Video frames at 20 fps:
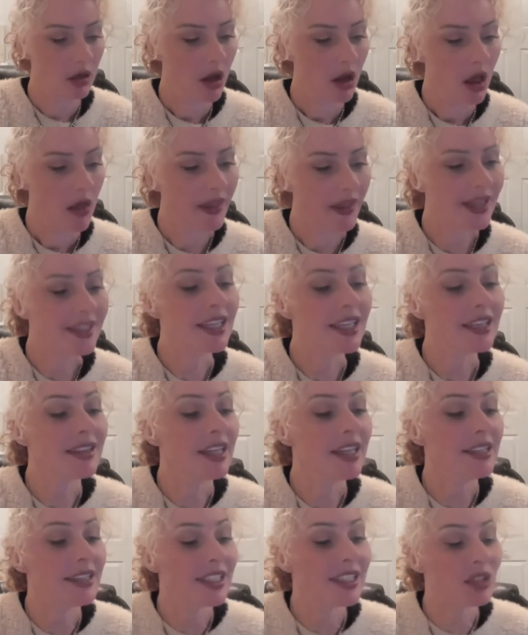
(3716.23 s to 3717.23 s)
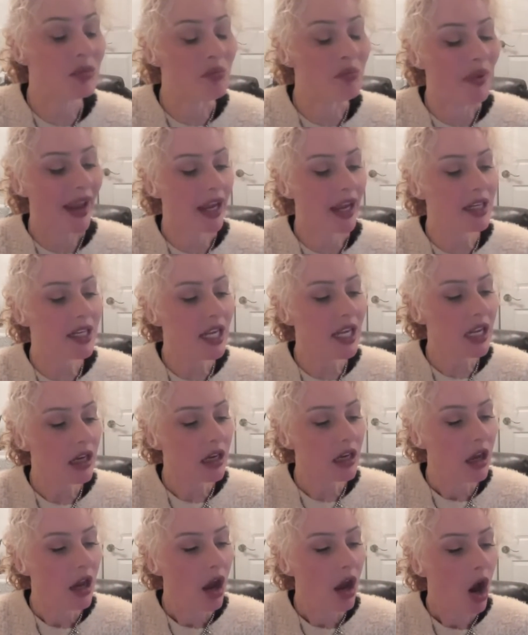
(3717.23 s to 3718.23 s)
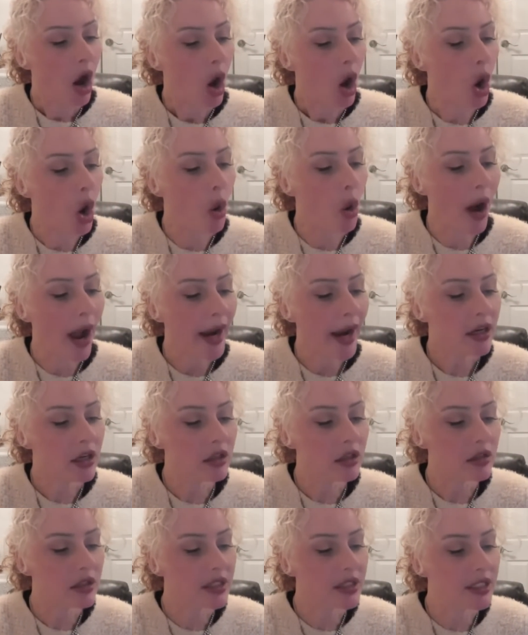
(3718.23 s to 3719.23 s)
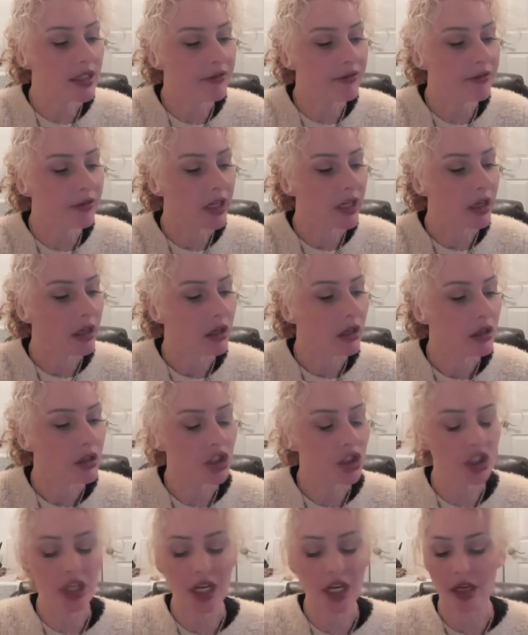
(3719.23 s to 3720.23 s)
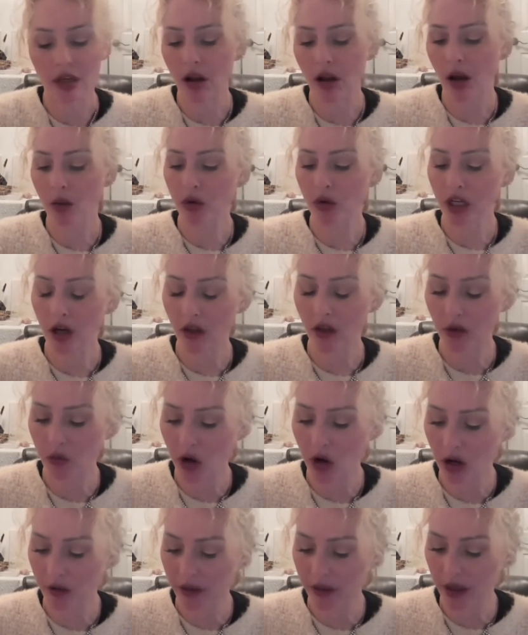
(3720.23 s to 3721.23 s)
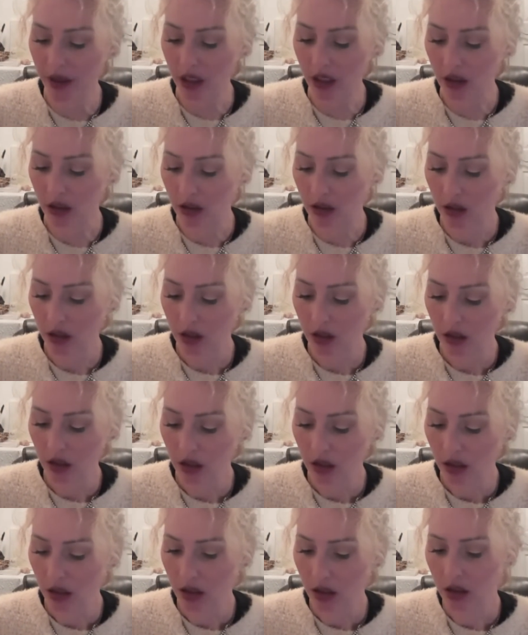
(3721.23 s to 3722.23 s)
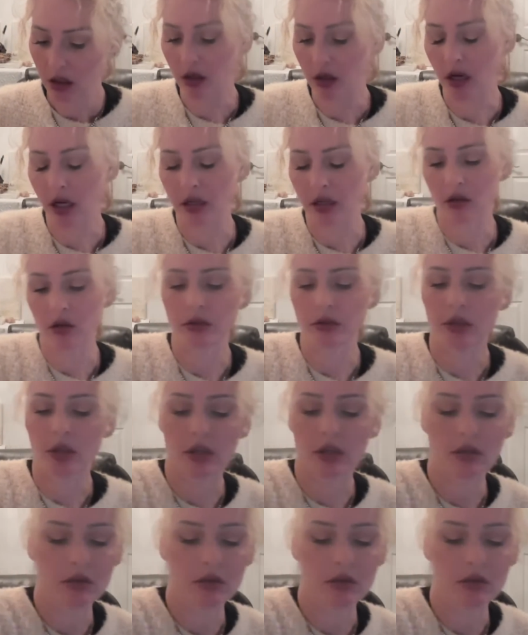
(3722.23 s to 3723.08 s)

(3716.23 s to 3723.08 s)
They said they disbanded it? Oh, I heard different shit. Now I'm reading on the wrong thing. All right, hold on.